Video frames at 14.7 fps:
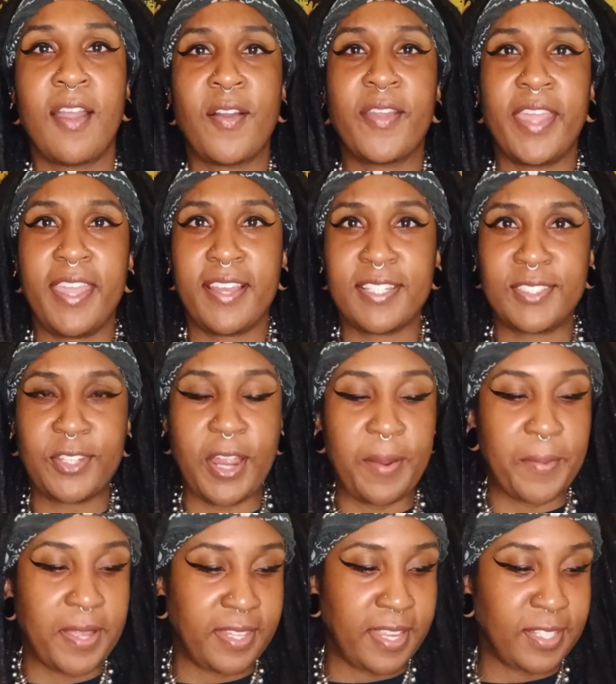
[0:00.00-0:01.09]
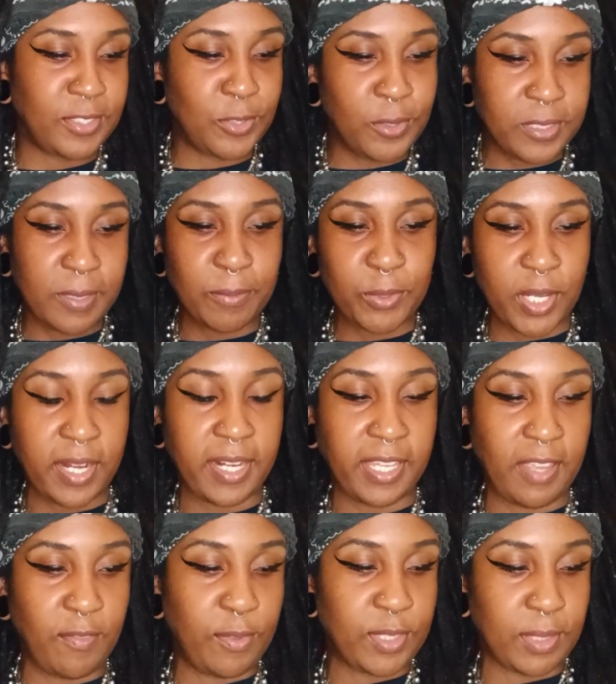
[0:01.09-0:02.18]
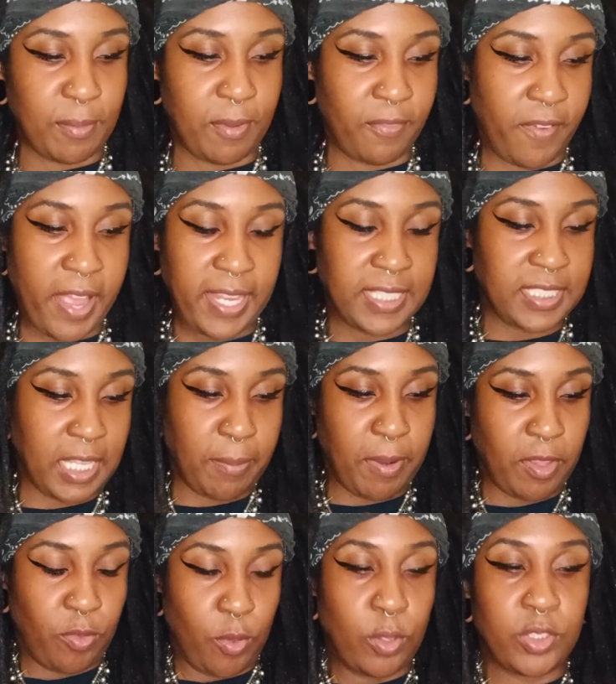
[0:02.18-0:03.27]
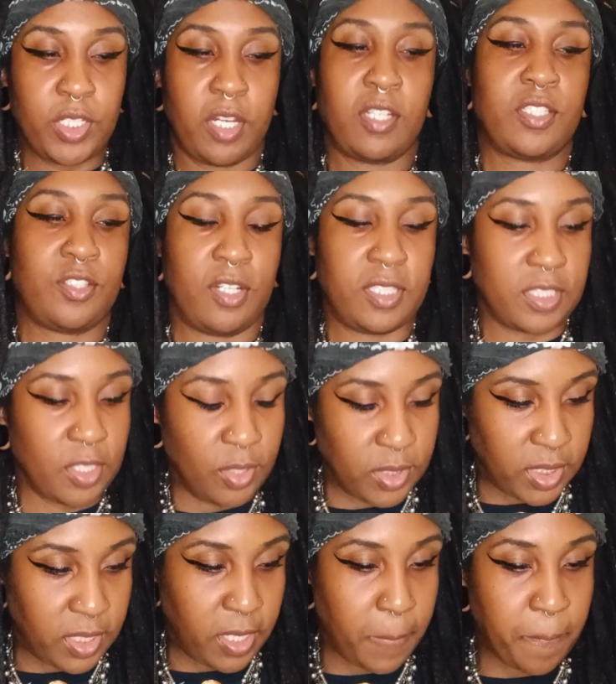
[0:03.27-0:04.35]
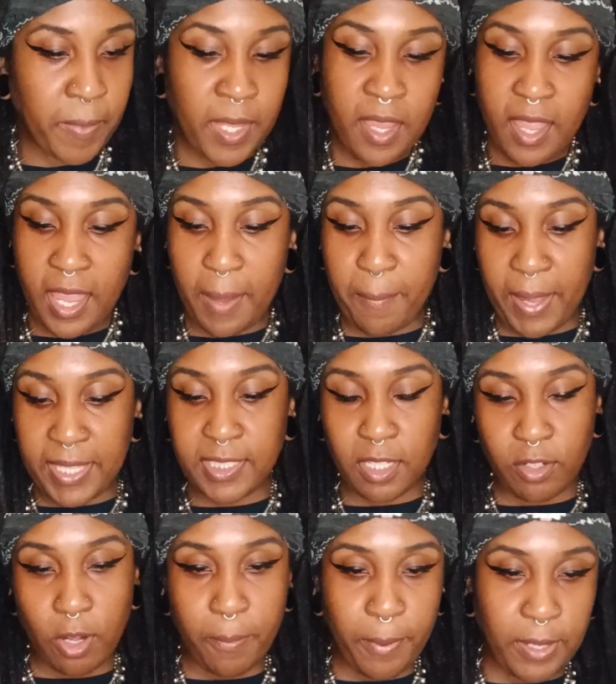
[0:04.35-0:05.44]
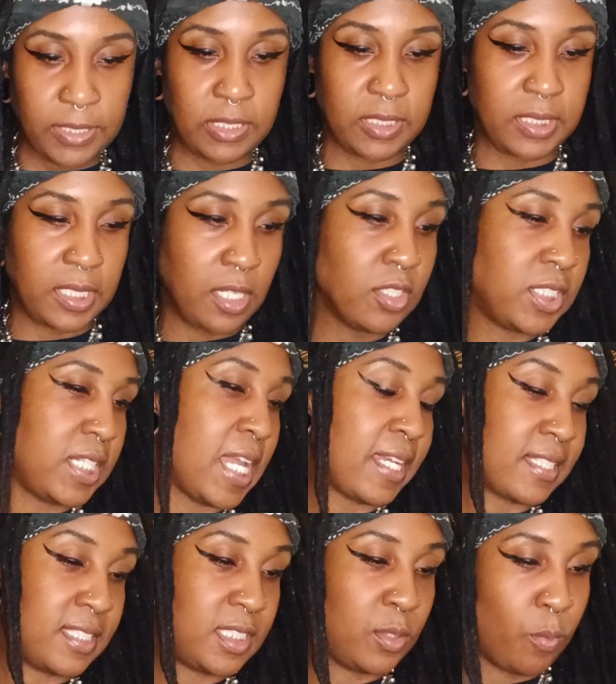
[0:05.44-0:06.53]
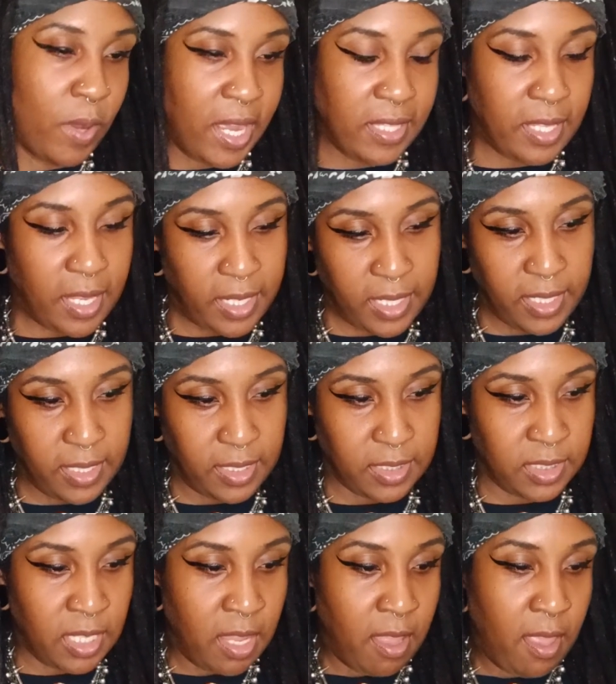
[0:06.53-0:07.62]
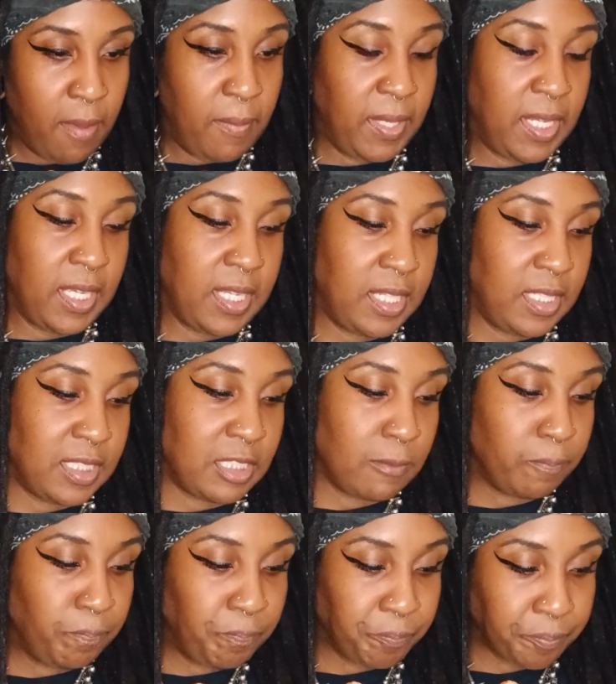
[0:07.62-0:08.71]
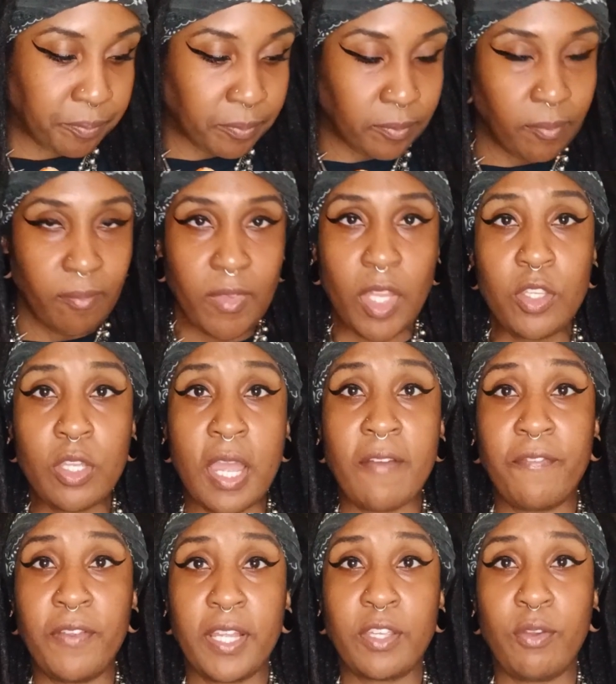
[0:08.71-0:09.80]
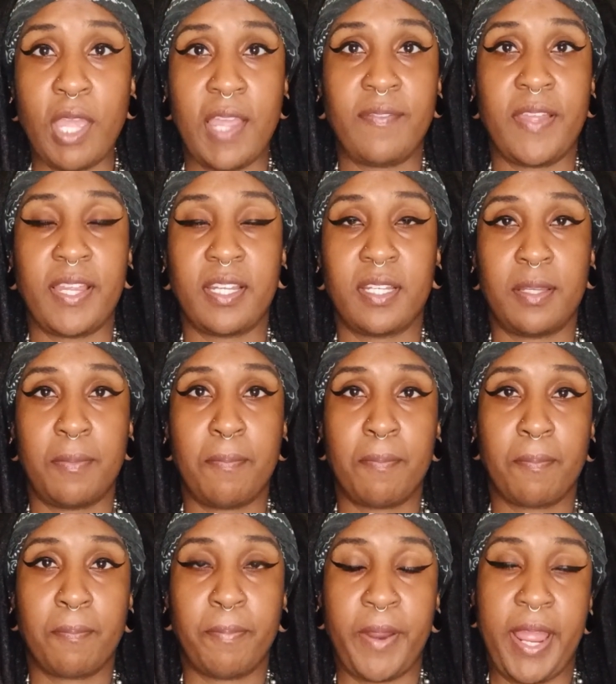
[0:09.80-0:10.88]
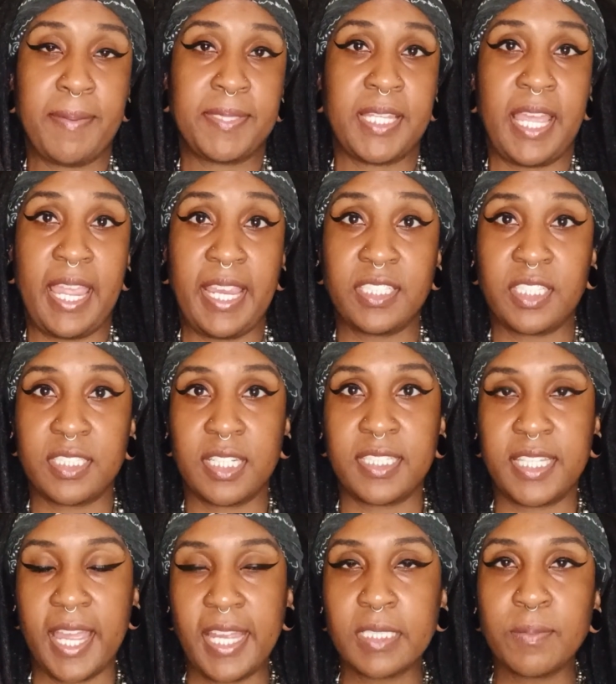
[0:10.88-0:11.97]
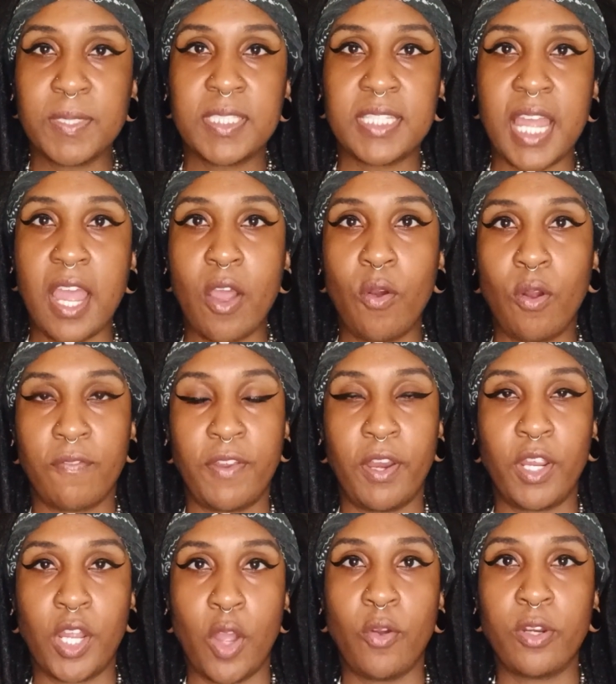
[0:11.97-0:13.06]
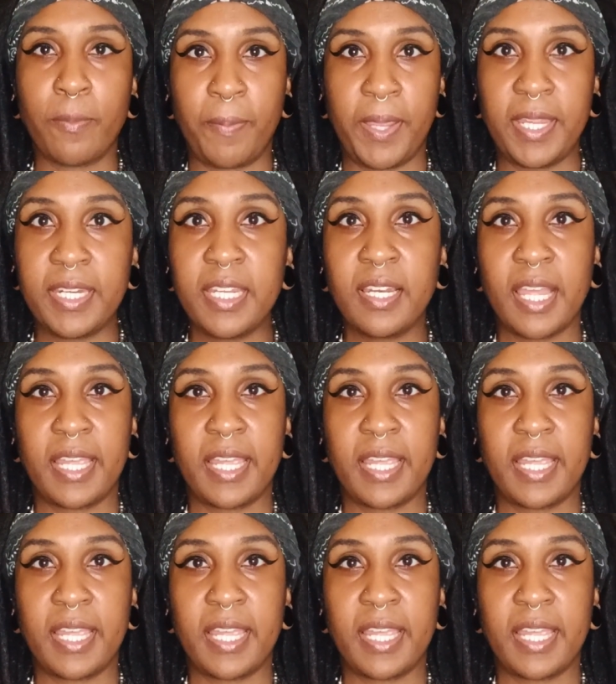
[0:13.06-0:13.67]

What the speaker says: Okay, yeah, sorry about that. As soon as I'm trying to give you some advice, like my throat chakra starts closing up. And based on your person's energy, I can see why that is. Because I feel like you have like perhaps an anxious attachment style or very codependent,